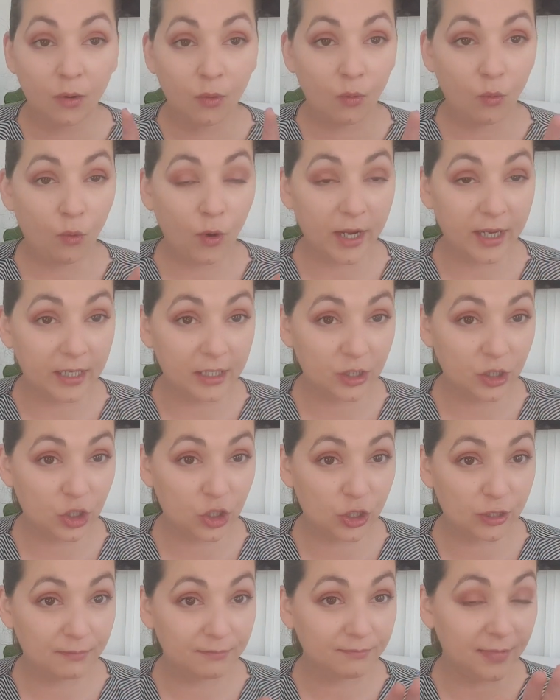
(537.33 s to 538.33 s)

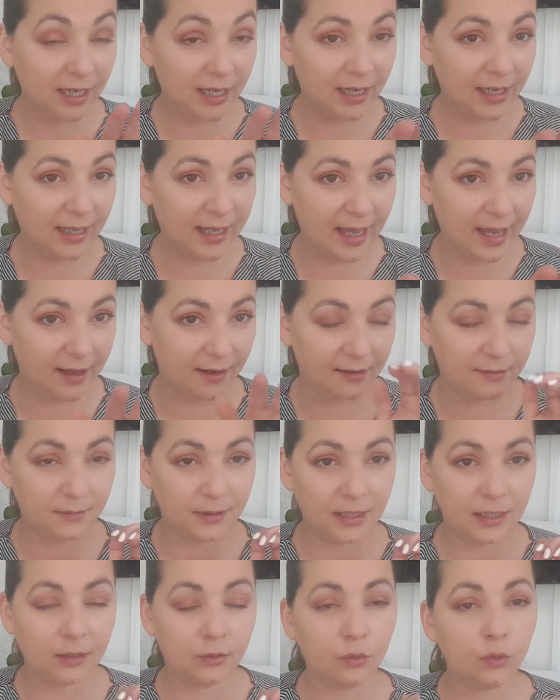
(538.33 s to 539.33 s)
which again,
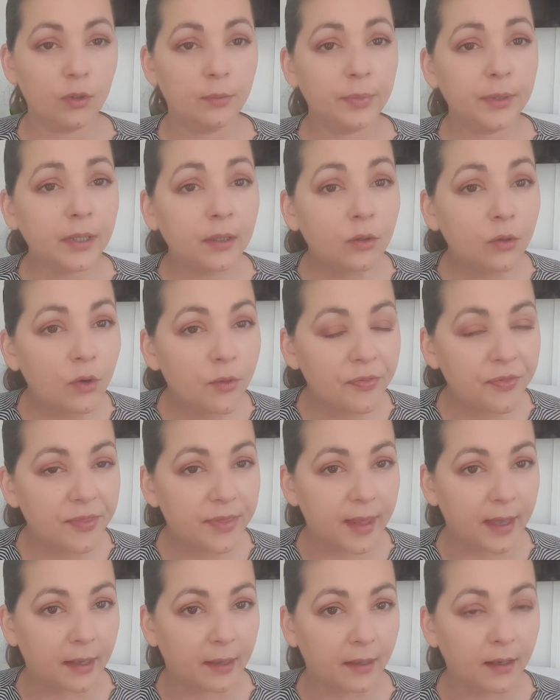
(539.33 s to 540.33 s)
it will be a good
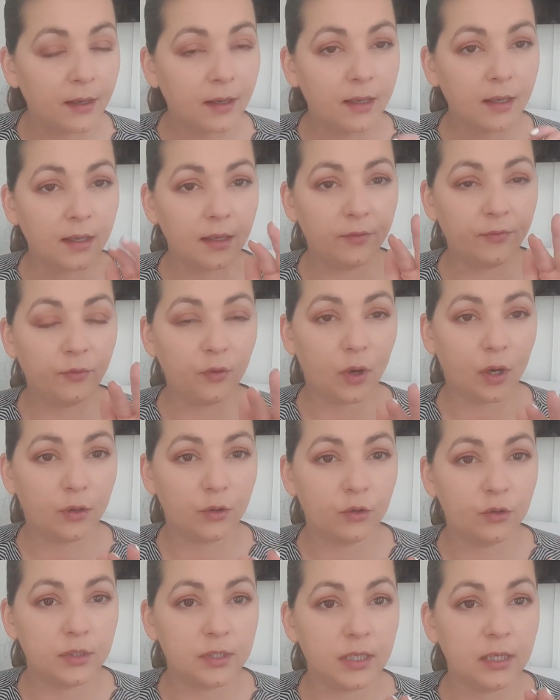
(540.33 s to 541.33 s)
thing if you are
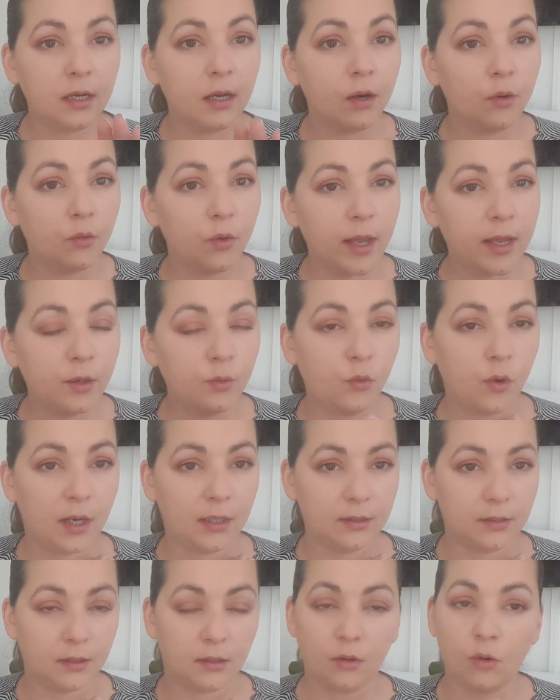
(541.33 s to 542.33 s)
using
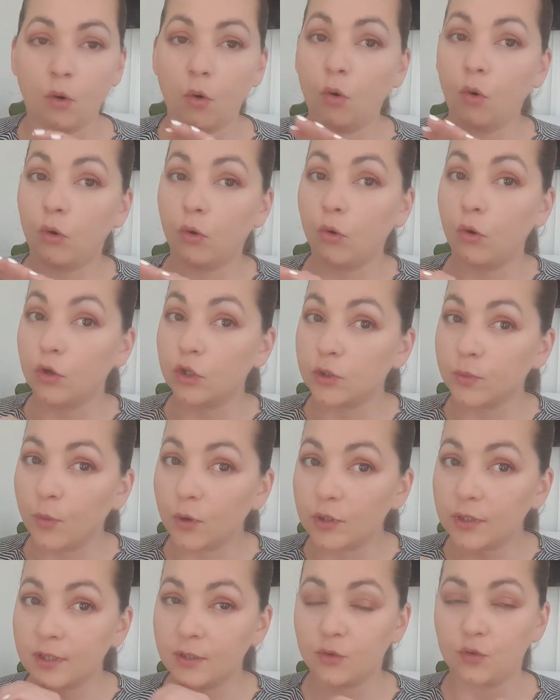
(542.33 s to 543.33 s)
rainwater or
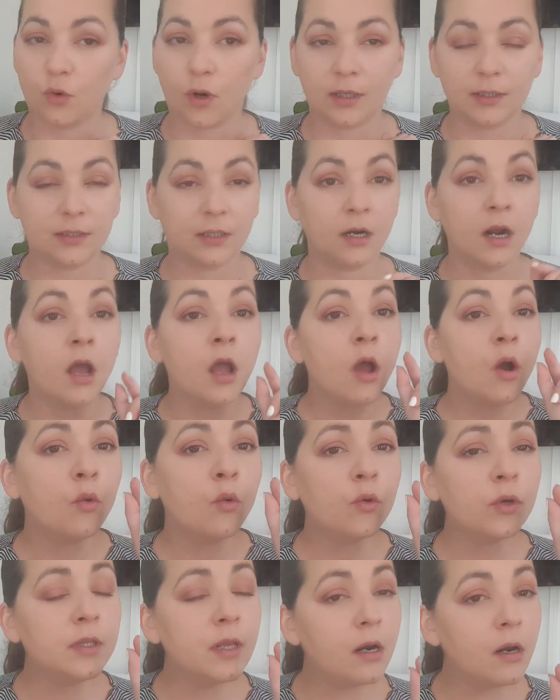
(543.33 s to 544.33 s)
osmosis water
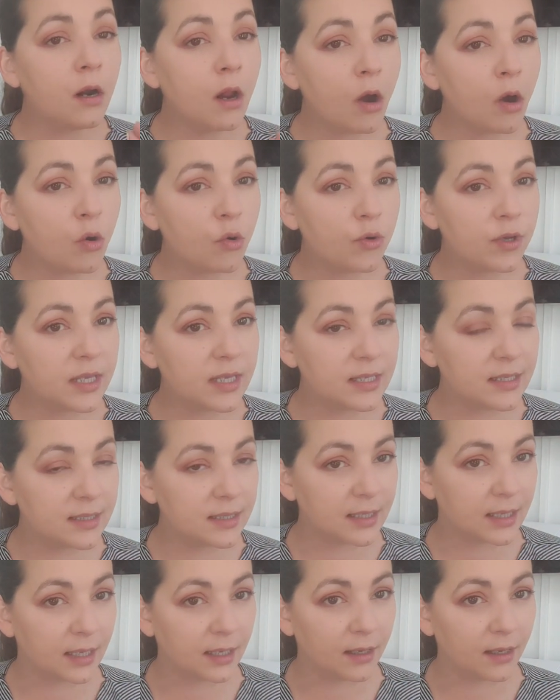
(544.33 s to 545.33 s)
with a low
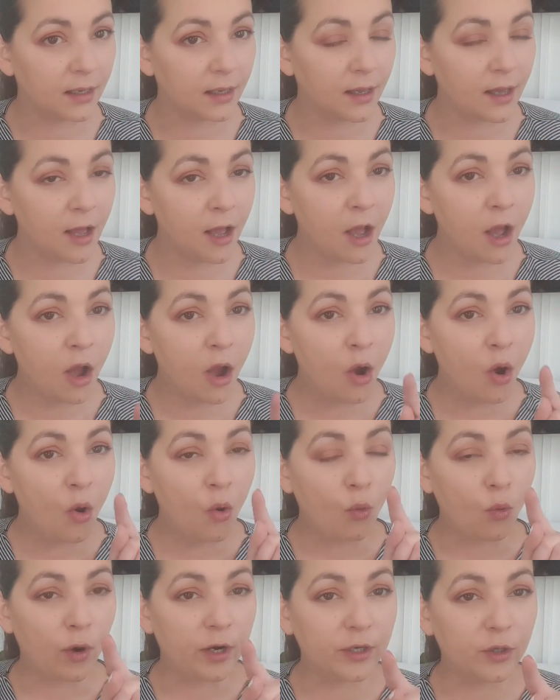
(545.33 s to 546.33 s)
EC.
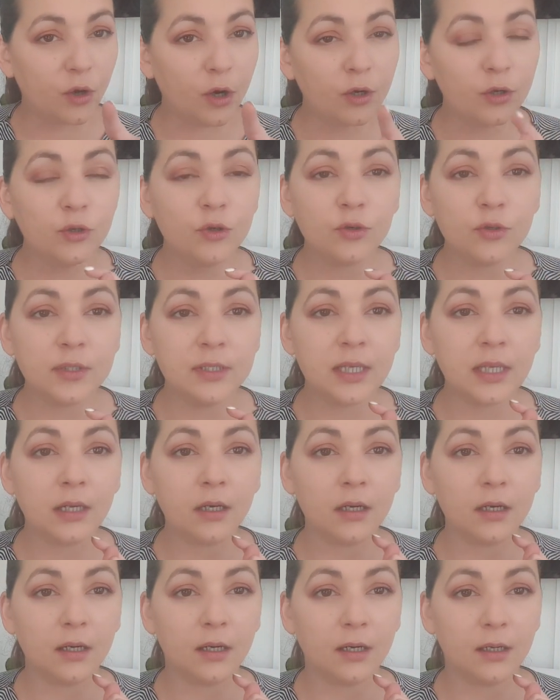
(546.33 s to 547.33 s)
When you are
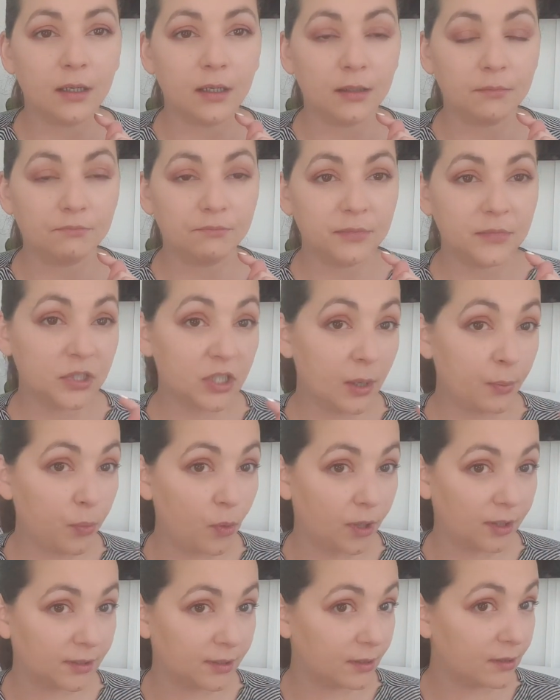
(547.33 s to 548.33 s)
using tap
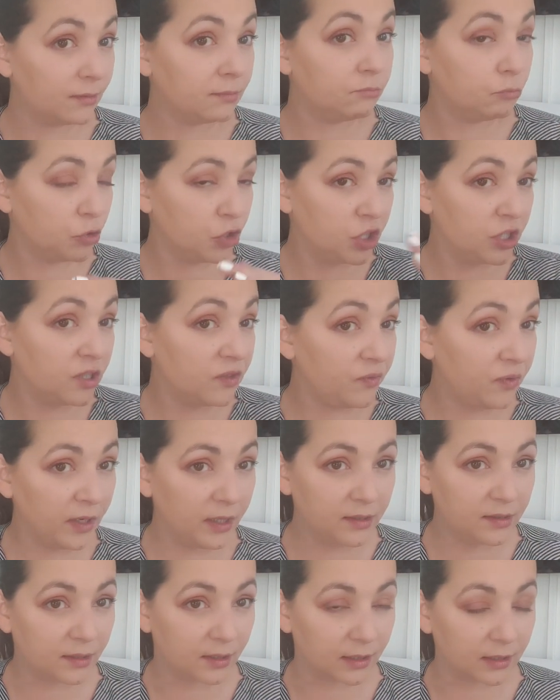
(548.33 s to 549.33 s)
water, which is
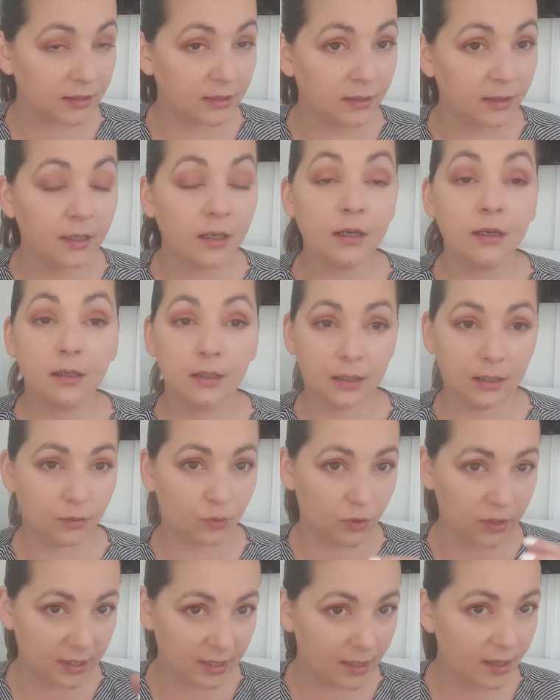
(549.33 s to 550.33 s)
filtered, it
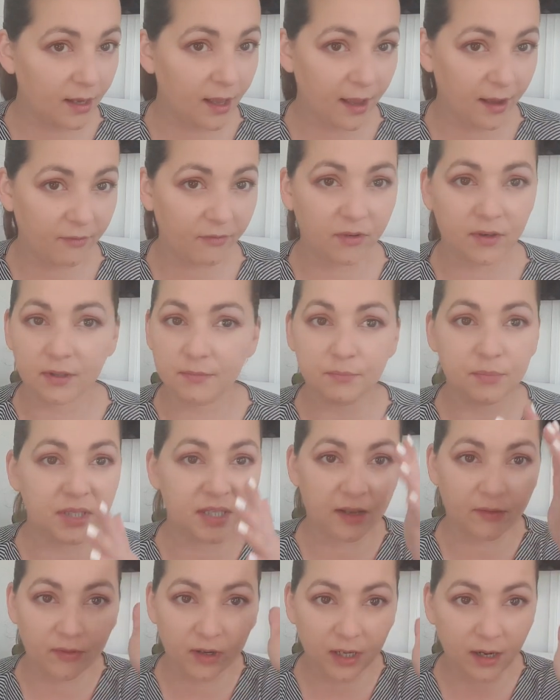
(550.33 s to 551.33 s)
will still have a
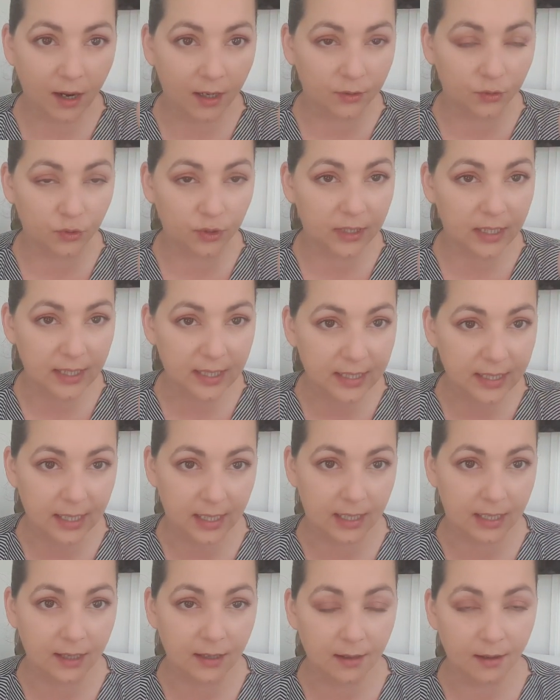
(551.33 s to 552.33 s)
700
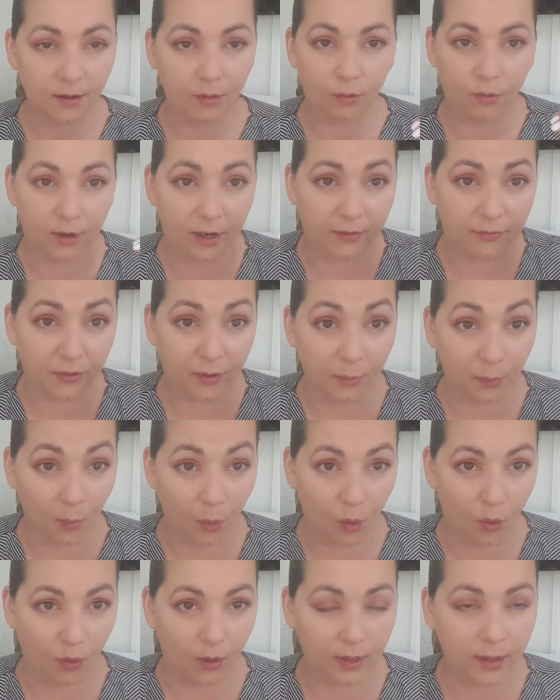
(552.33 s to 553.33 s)
EC or even
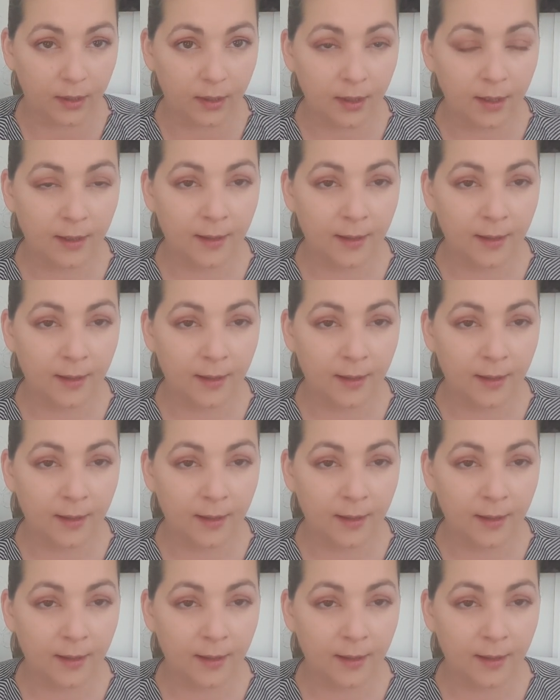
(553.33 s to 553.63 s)
more.